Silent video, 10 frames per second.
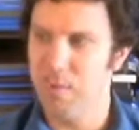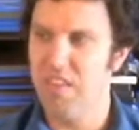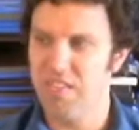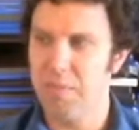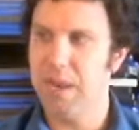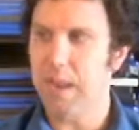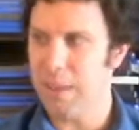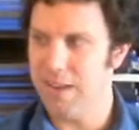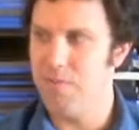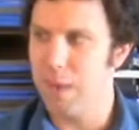with everybody, and
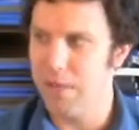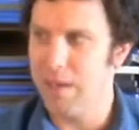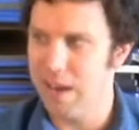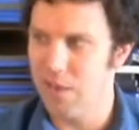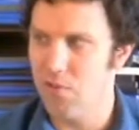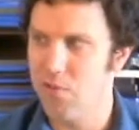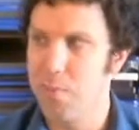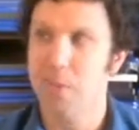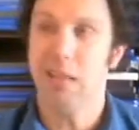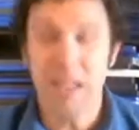each makes the characters
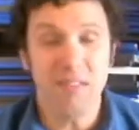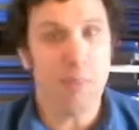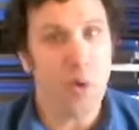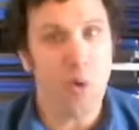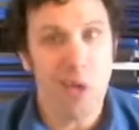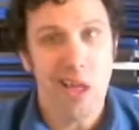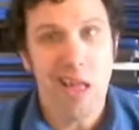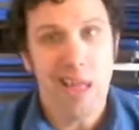believable.